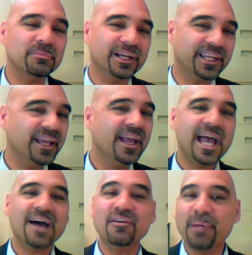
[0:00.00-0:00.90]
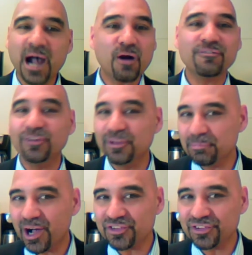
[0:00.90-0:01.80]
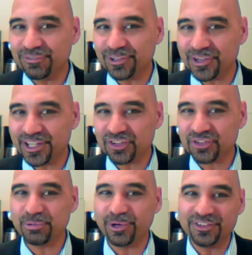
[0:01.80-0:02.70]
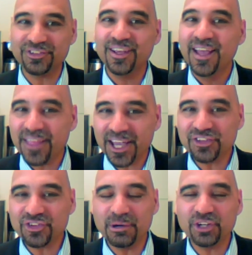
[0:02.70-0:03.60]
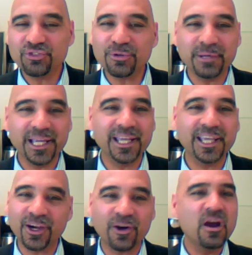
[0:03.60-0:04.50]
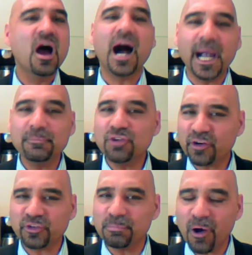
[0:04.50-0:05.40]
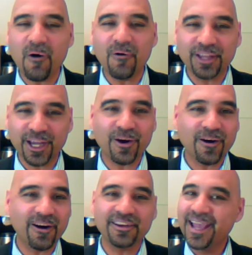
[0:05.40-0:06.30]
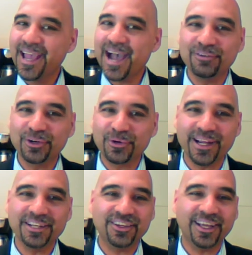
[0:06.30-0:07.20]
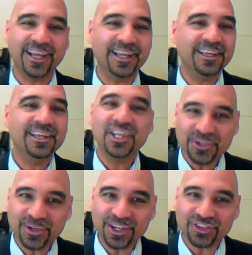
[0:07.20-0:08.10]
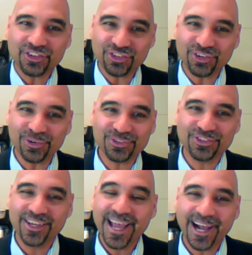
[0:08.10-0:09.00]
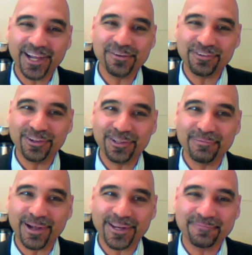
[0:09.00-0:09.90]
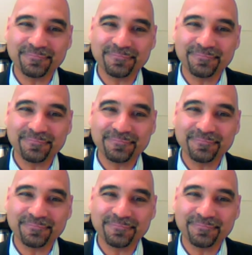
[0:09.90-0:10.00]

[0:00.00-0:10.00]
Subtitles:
here to help, and I want to see everybody have a powerful and positive learning experience. Thanks so much for being here. I'm Dr. Paul Gerhardt. Have a great day. You get to